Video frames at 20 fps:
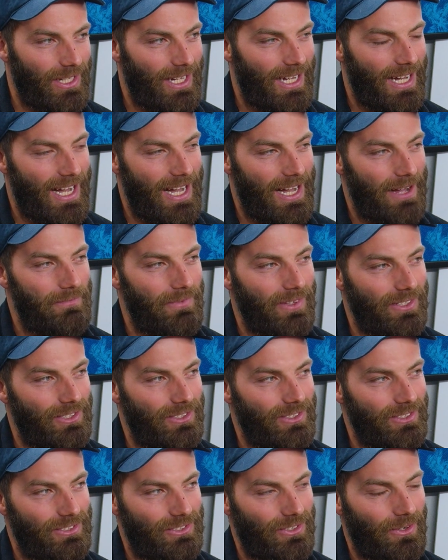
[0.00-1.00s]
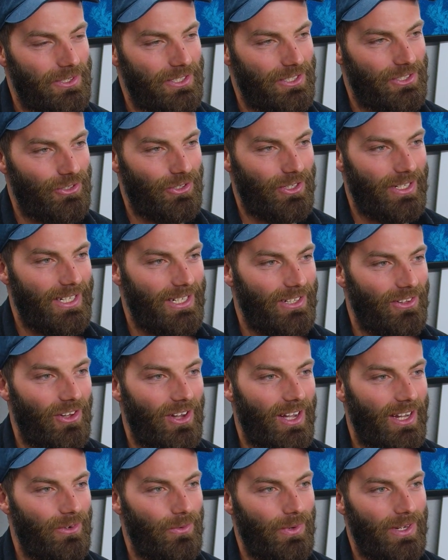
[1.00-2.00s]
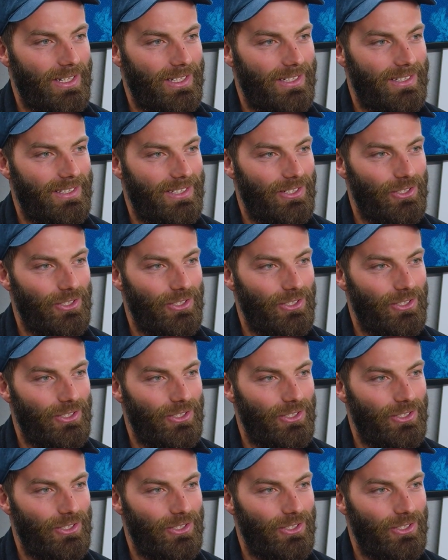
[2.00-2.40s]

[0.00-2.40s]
so into Trinity, like we